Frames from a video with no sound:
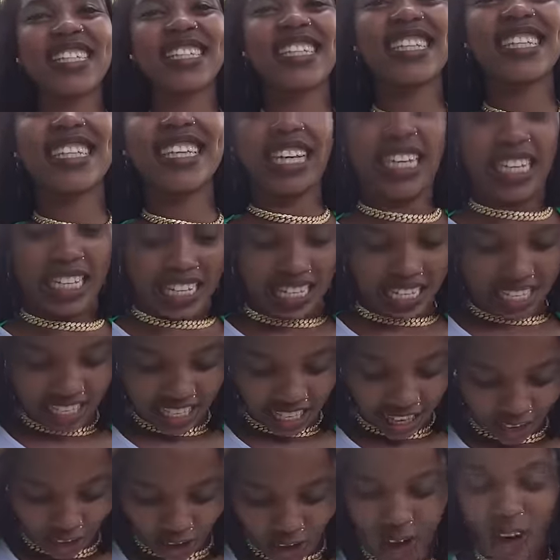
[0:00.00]
No, no. We're gonna
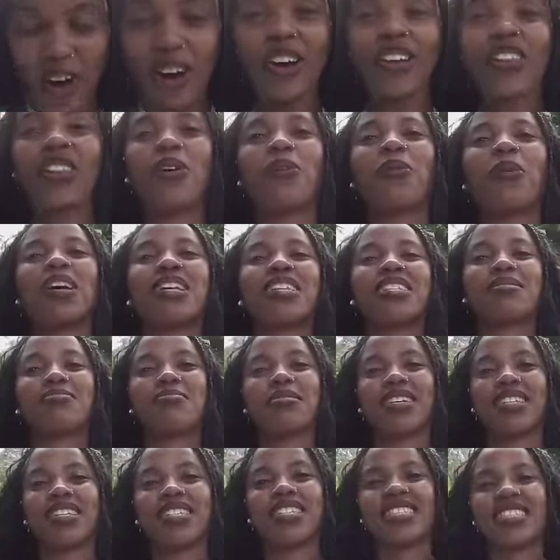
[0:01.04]
talk about the oh the
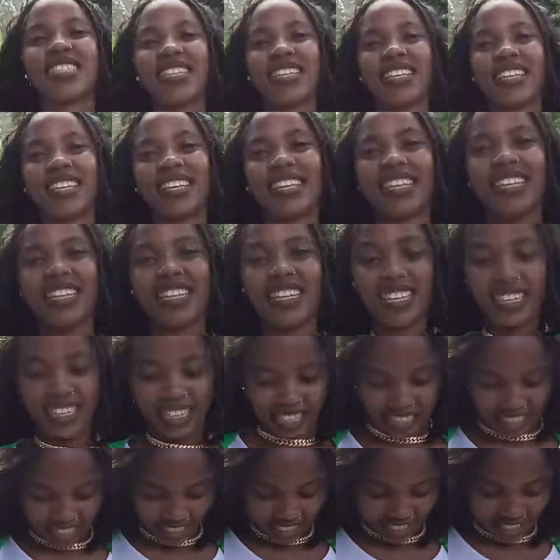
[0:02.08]
waist beads. The waist
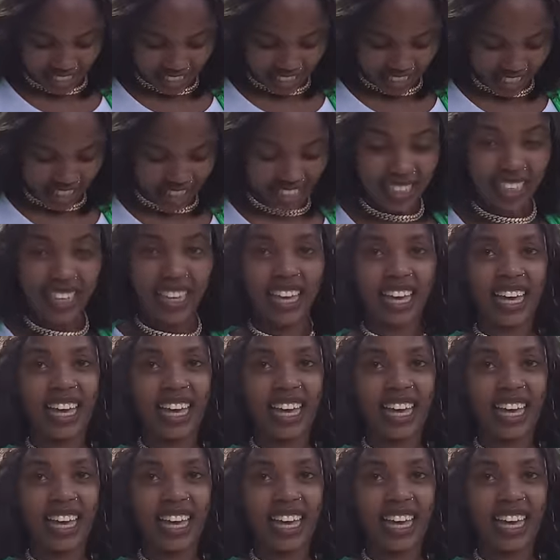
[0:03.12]
waist beads.